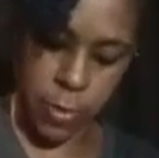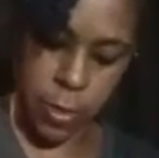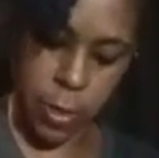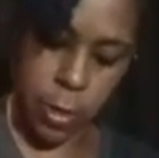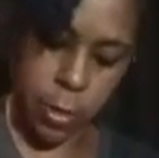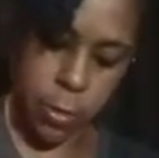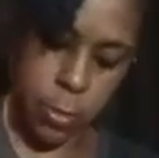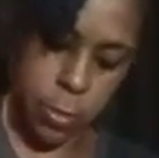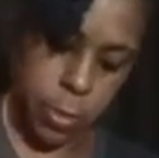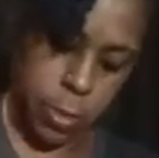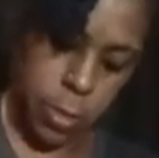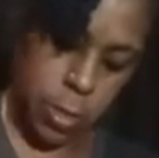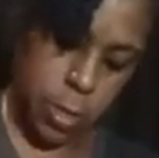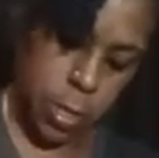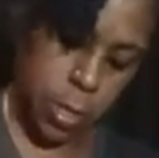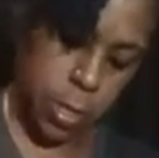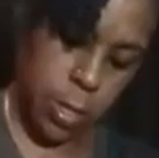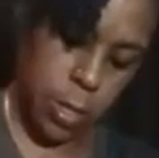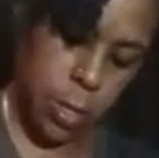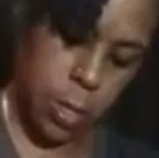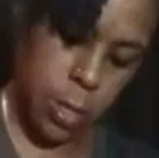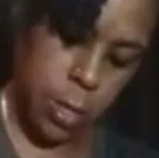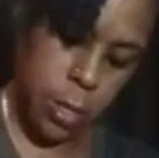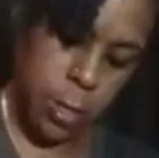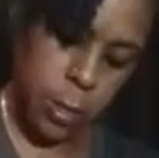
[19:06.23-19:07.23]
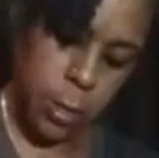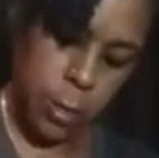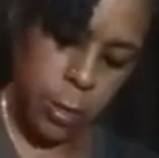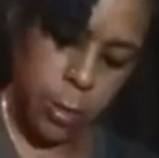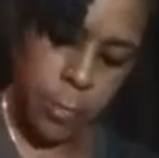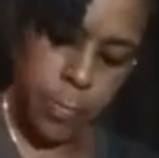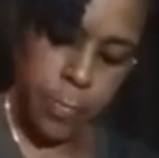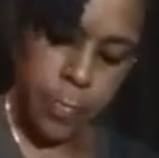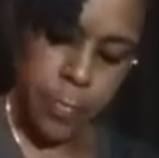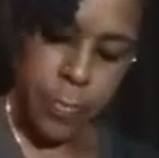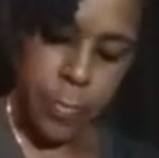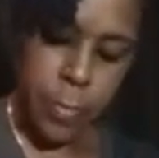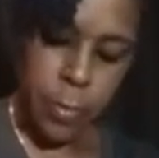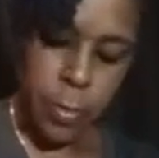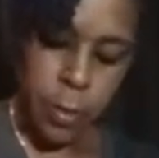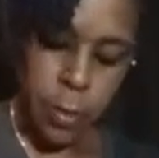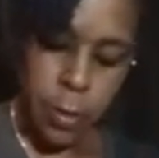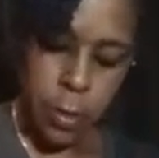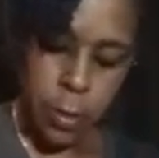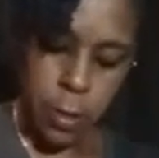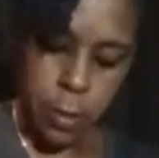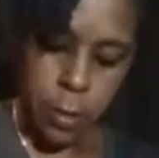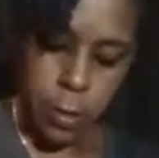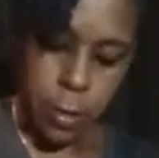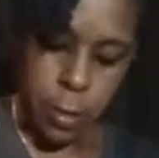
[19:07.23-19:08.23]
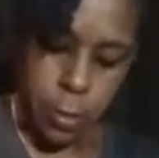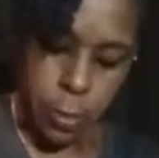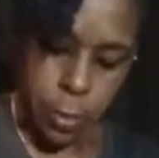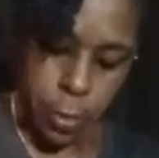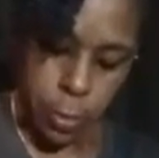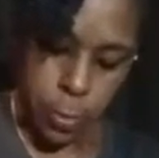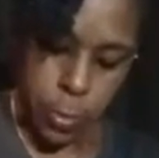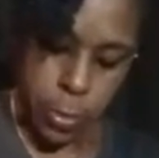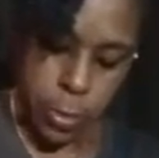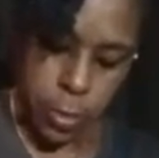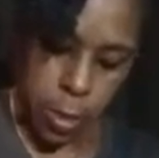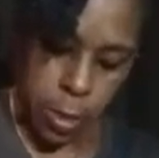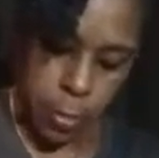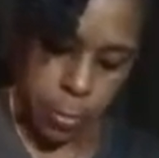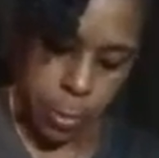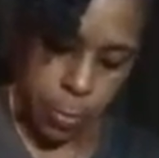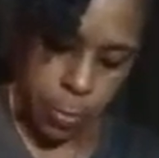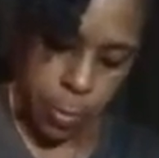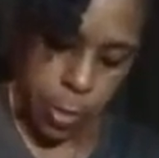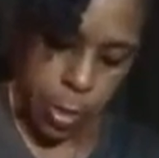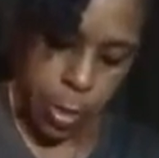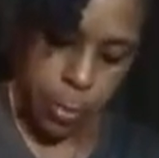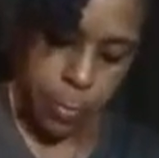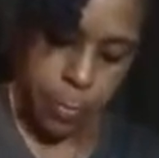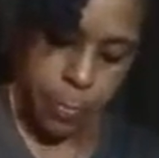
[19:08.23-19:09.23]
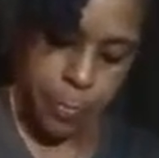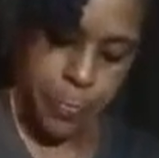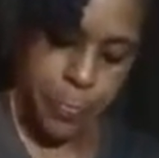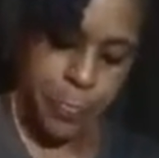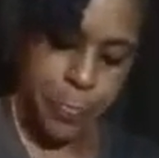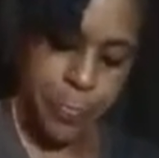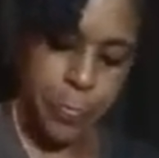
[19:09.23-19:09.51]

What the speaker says: video tonight. You knew that was coming, right?